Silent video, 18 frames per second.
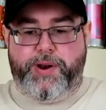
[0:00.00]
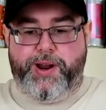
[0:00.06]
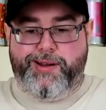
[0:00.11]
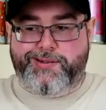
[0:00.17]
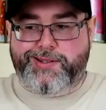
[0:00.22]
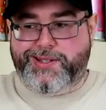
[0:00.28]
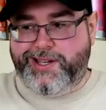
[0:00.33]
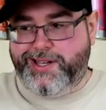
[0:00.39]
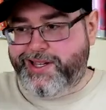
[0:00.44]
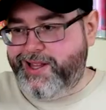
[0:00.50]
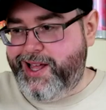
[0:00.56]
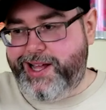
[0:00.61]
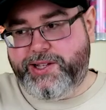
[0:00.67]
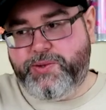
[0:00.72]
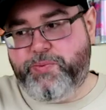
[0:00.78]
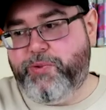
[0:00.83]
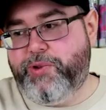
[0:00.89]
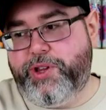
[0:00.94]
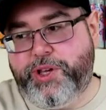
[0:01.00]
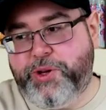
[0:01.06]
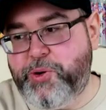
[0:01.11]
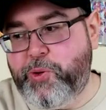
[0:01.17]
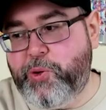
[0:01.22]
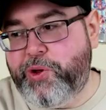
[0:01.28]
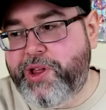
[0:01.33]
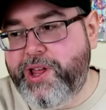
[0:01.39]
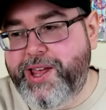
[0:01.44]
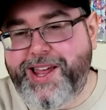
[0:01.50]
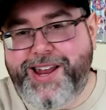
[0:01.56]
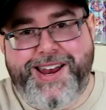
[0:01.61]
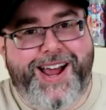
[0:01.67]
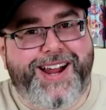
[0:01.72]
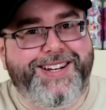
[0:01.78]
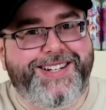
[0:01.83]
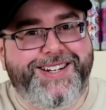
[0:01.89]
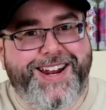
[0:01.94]
And I was like, that's really cool.
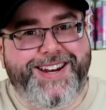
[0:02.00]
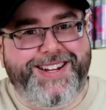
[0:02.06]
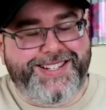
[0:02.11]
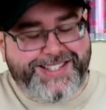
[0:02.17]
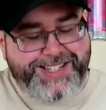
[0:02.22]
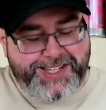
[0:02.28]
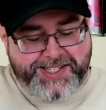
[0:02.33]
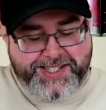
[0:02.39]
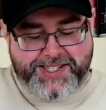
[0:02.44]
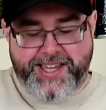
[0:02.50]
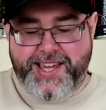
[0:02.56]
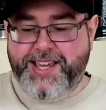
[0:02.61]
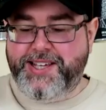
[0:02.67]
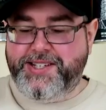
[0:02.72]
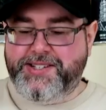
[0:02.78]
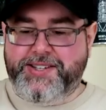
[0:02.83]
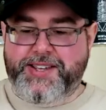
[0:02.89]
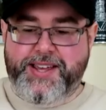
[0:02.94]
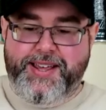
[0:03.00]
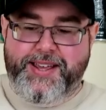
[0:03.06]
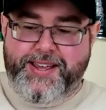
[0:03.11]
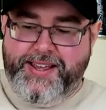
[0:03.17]
1986 yeast.